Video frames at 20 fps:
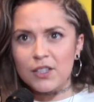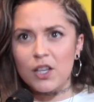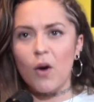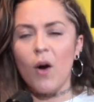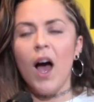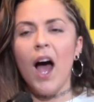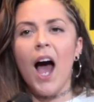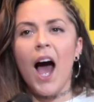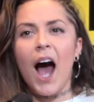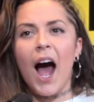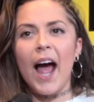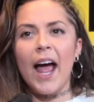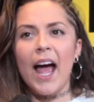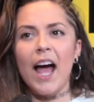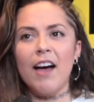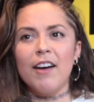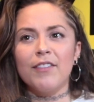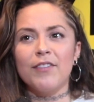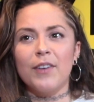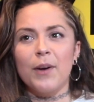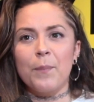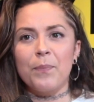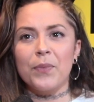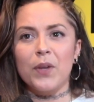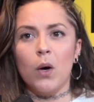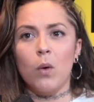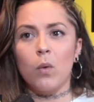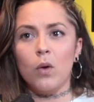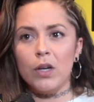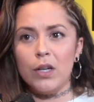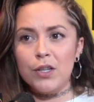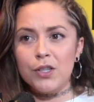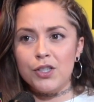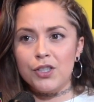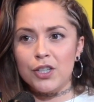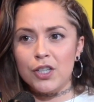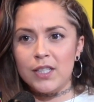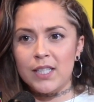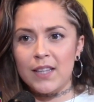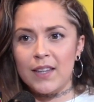So I have a Warriors
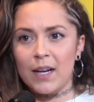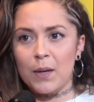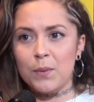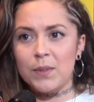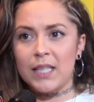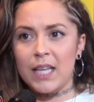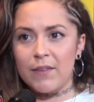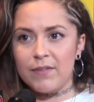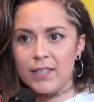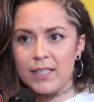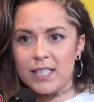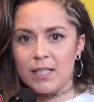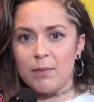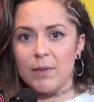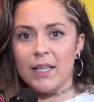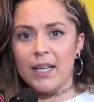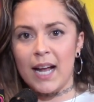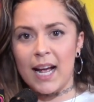jersey that I was gifted to me.